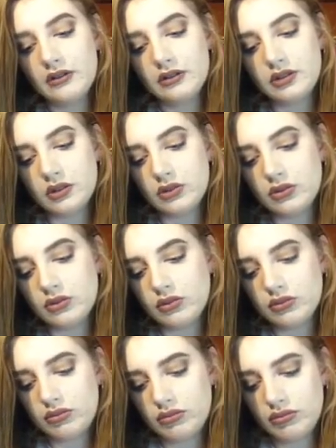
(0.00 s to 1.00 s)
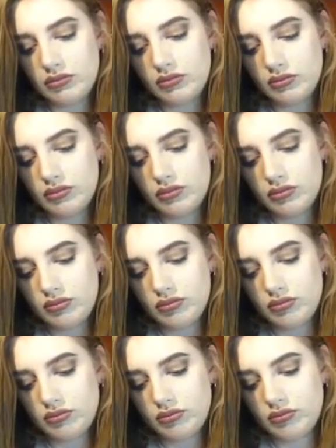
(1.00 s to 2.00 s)
So
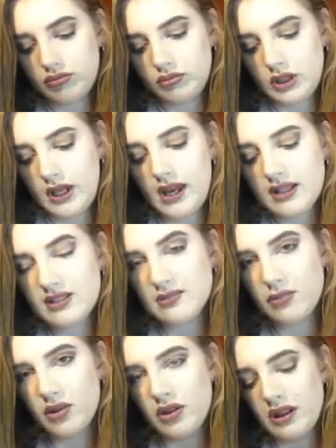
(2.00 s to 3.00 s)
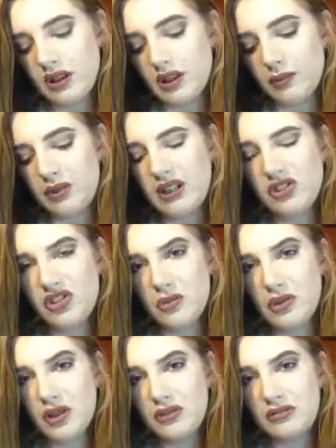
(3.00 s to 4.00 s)
yeah, it's more like a peachy
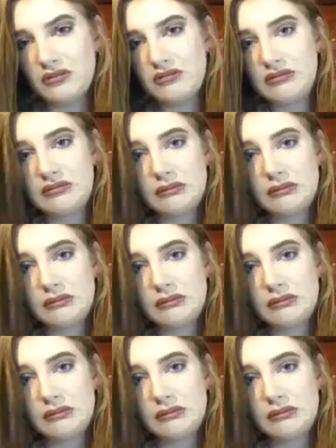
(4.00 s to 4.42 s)
brown,